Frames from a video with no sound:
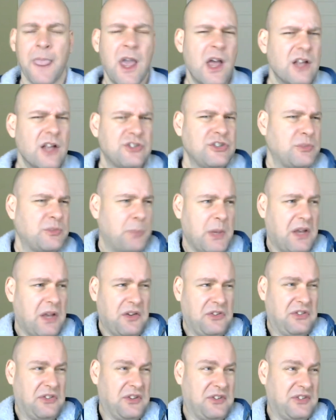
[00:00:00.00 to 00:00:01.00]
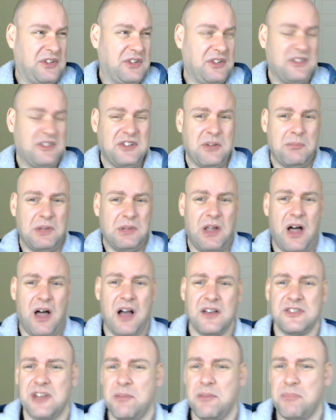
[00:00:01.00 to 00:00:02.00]
Just because the system
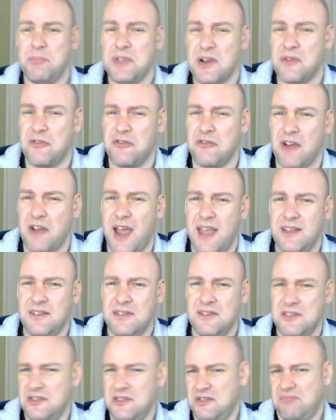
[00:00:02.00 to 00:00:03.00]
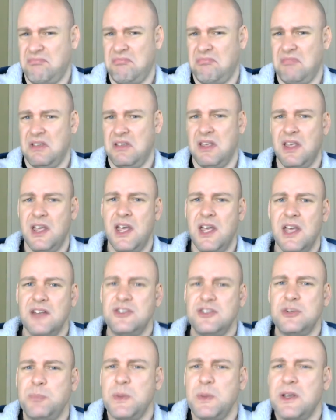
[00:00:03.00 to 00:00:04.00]
locks up their friends?
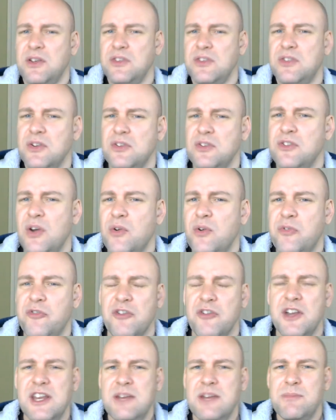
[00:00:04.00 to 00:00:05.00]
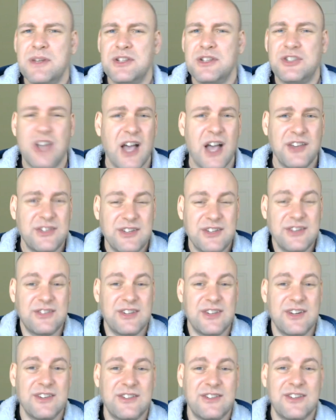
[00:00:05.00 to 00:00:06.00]
Just because there's no freedom and justice
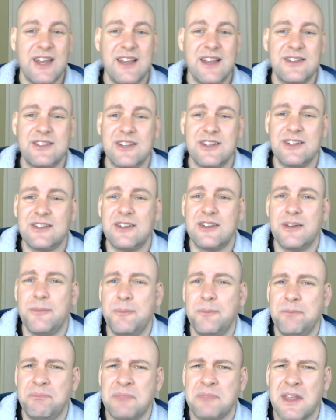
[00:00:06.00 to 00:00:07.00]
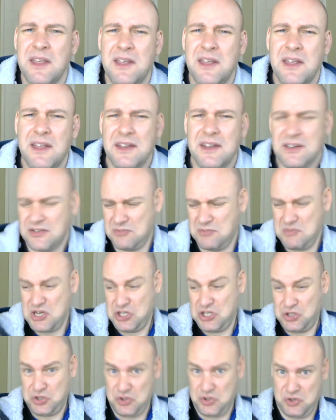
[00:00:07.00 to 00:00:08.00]
in a state system? Doesn't mean
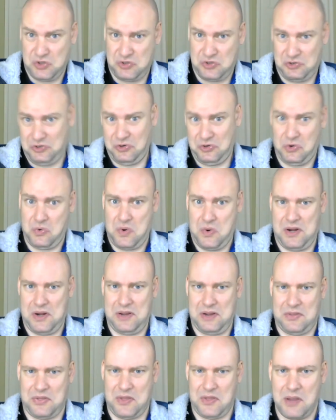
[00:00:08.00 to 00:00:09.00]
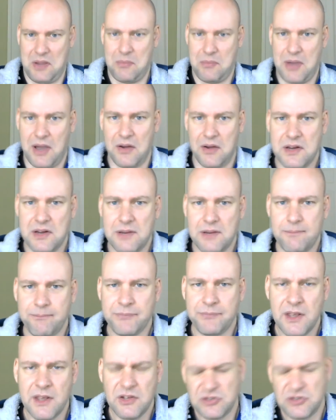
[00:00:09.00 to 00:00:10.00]
you should do anything about it.
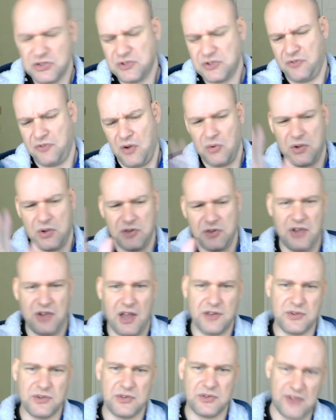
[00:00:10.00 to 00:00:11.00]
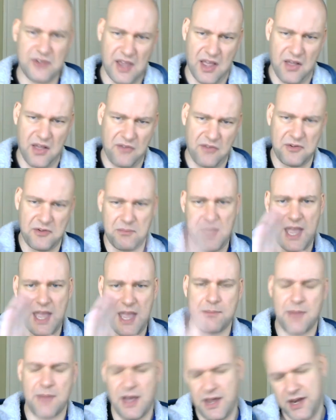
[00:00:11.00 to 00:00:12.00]
Just focus on yourself and make
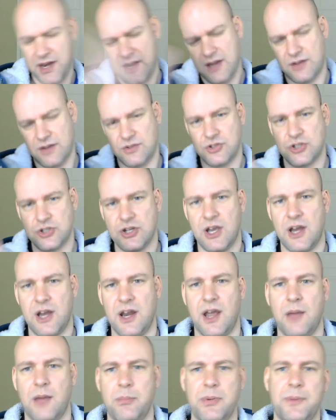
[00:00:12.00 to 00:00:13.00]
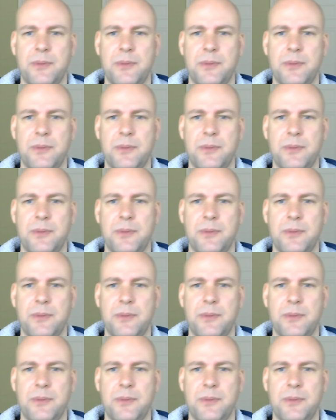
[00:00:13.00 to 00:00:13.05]
money and shut up.